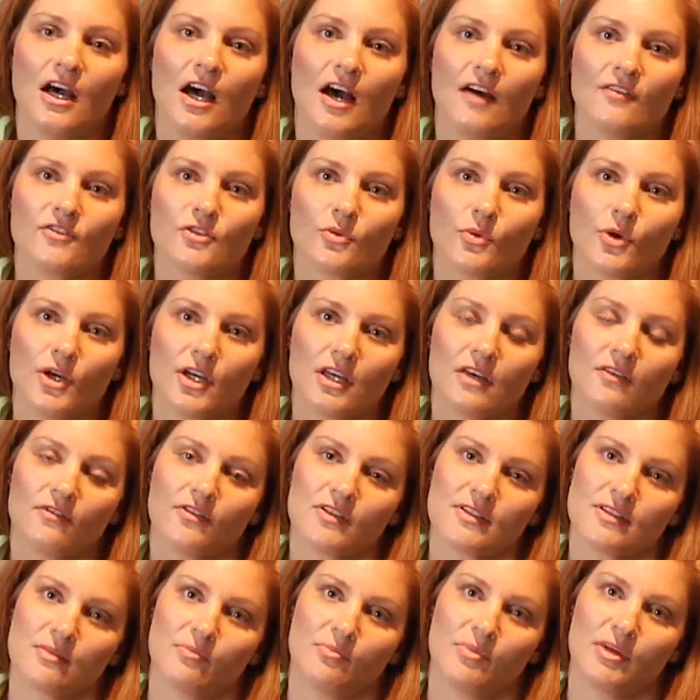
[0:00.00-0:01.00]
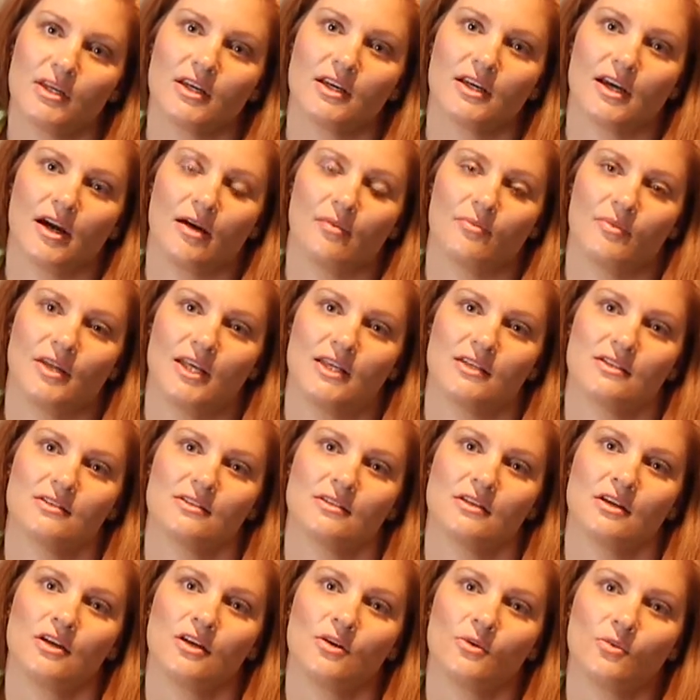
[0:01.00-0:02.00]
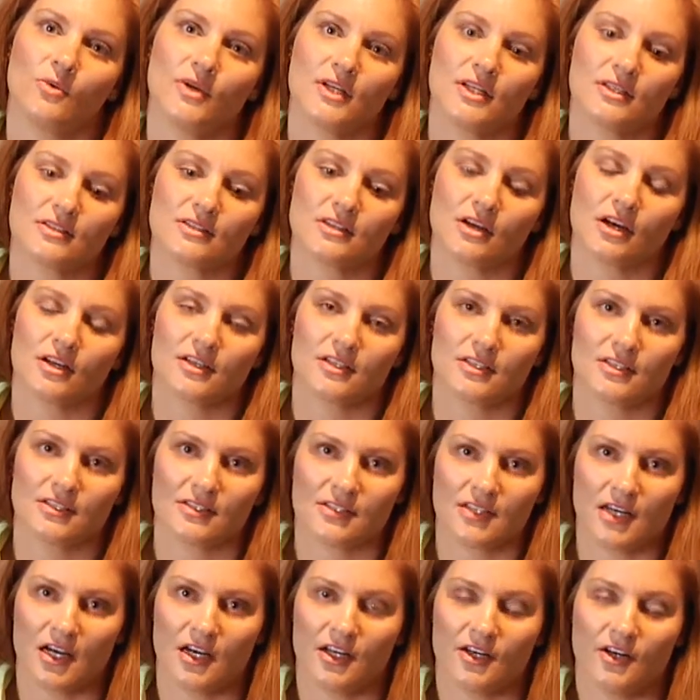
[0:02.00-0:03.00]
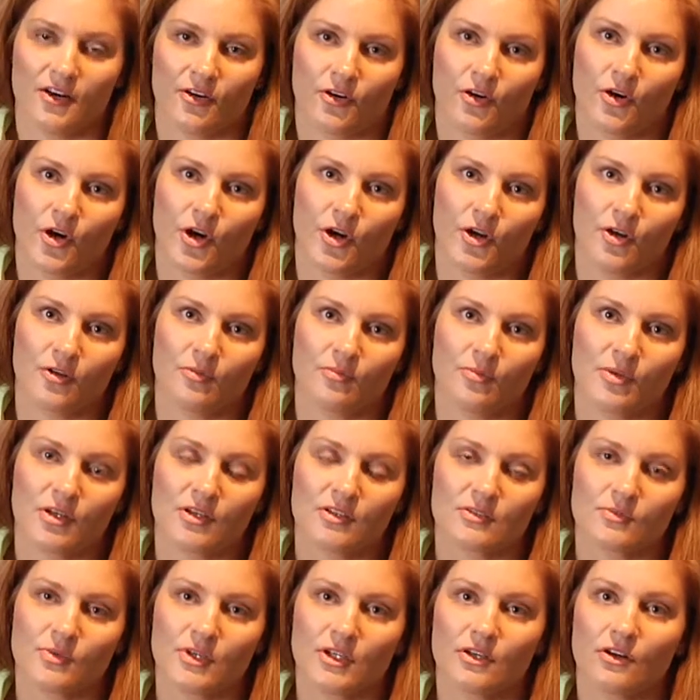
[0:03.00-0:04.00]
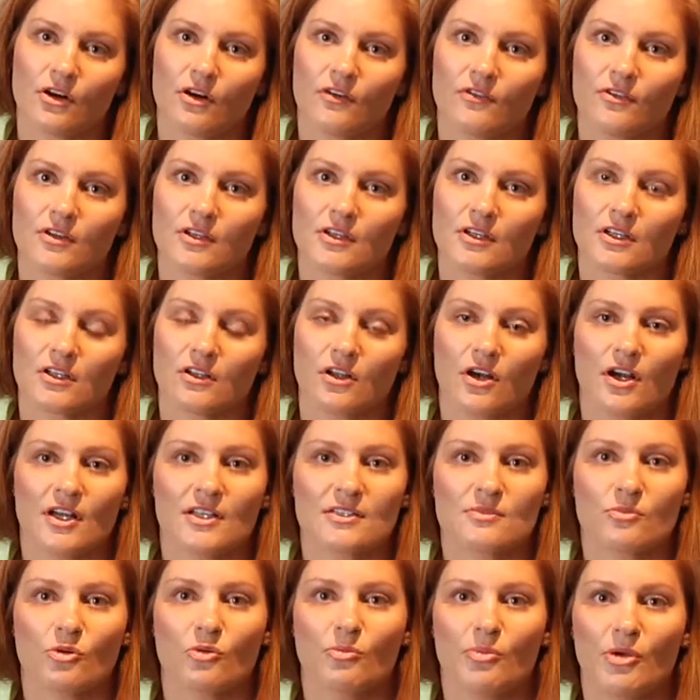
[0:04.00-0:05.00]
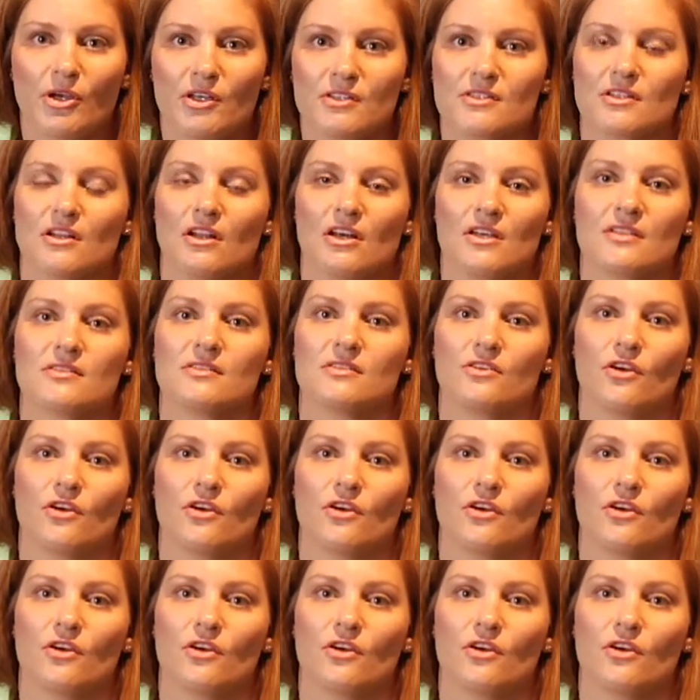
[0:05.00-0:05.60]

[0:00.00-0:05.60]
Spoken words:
After working for some bigger companies, we decided to start on our own because we could offer clients more personalised